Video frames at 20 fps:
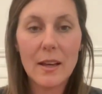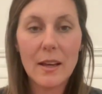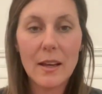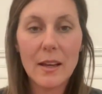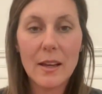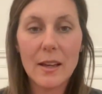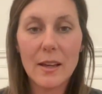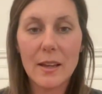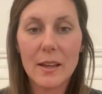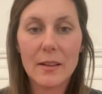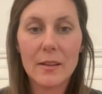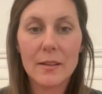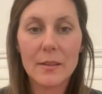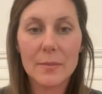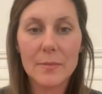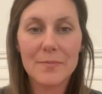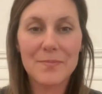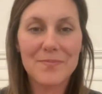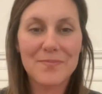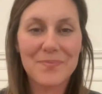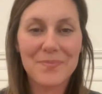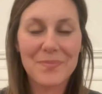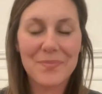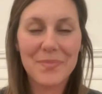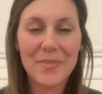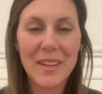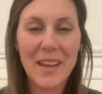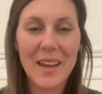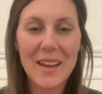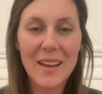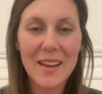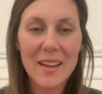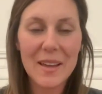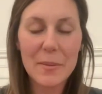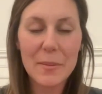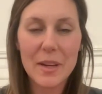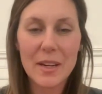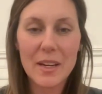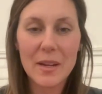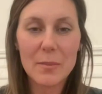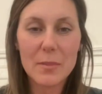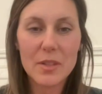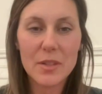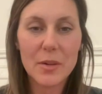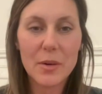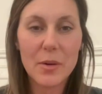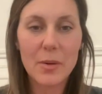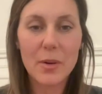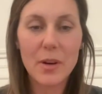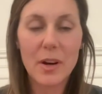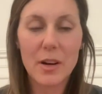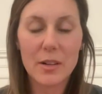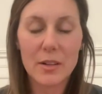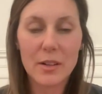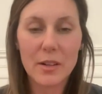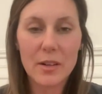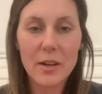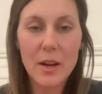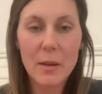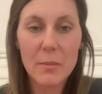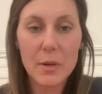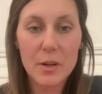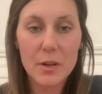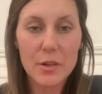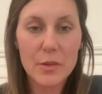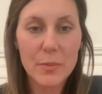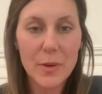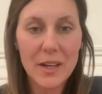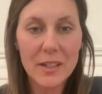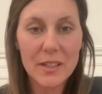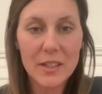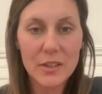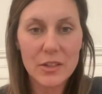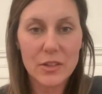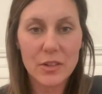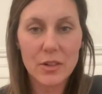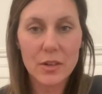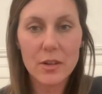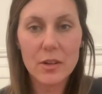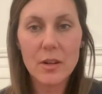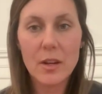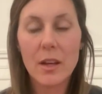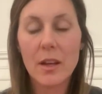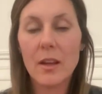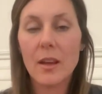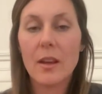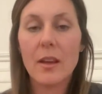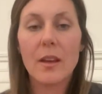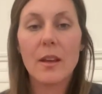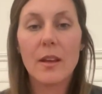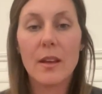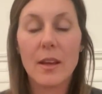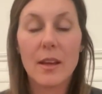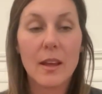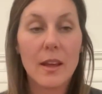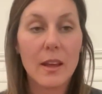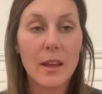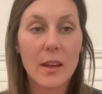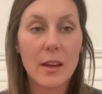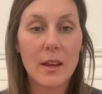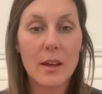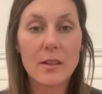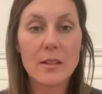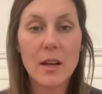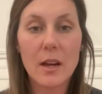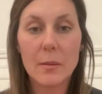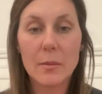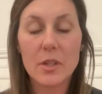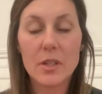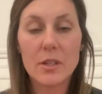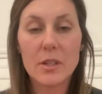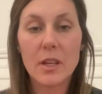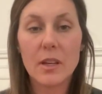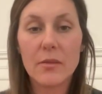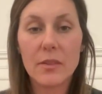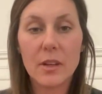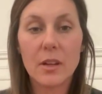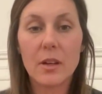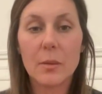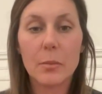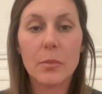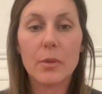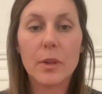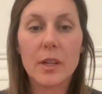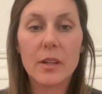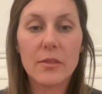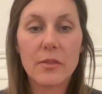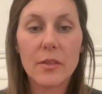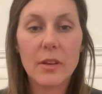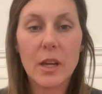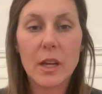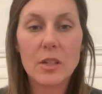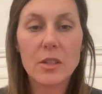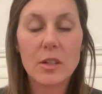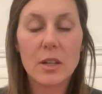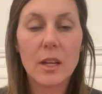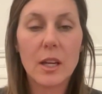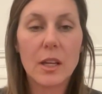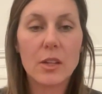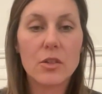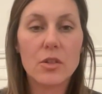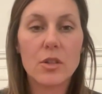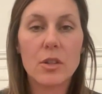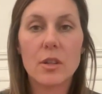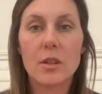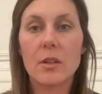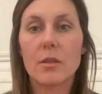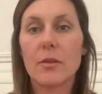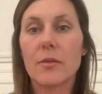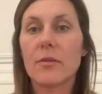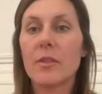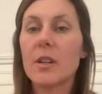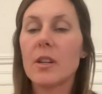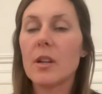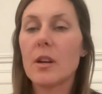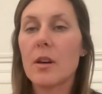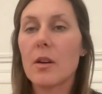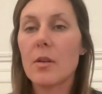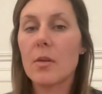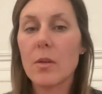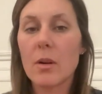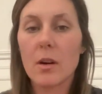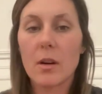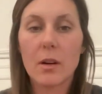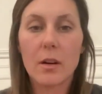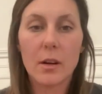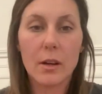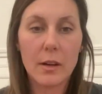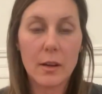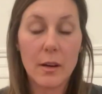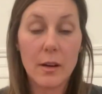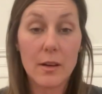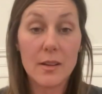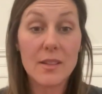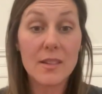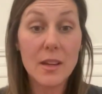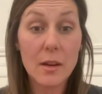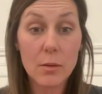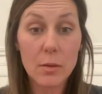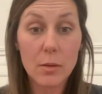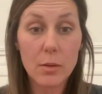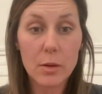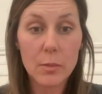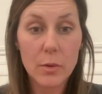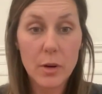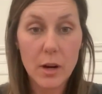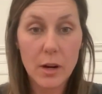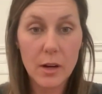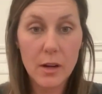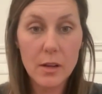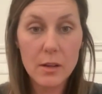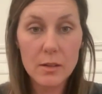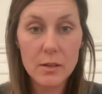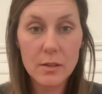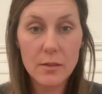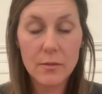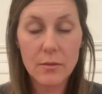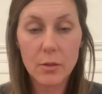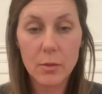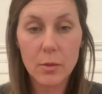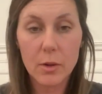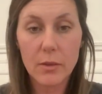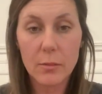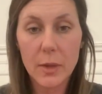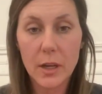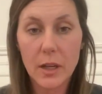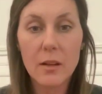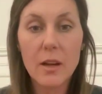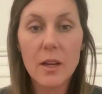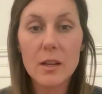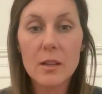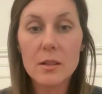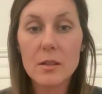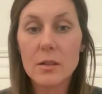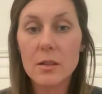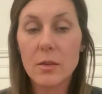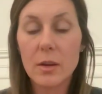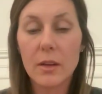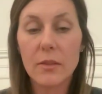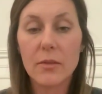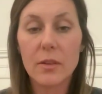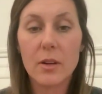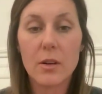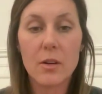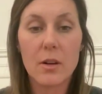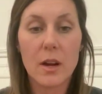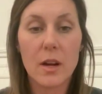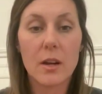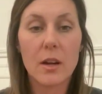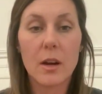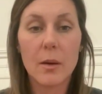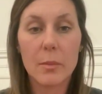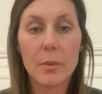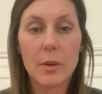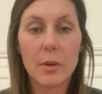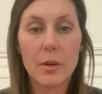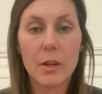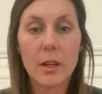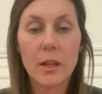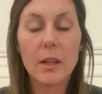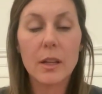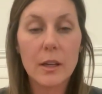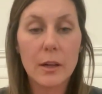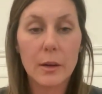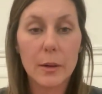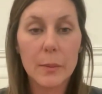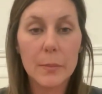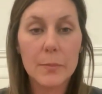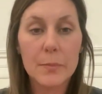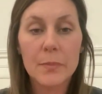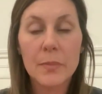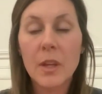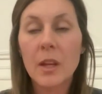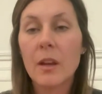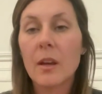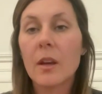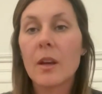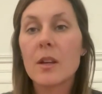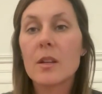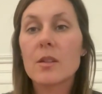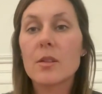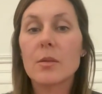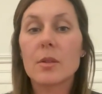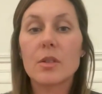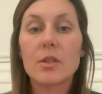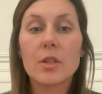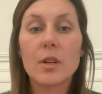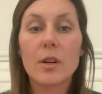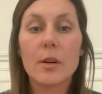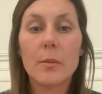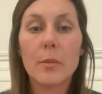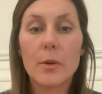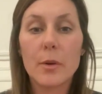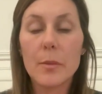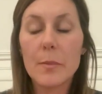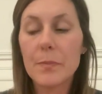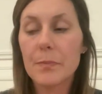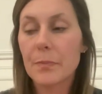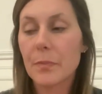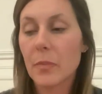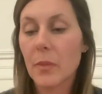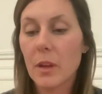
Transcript: Hi. Hi, my name's Nicole Gardner. I'm a nurse practitioner, and I'm just giving a brief educational video on Cellcore products for one of my clients. So I figured I'd upload it here so it's shareable.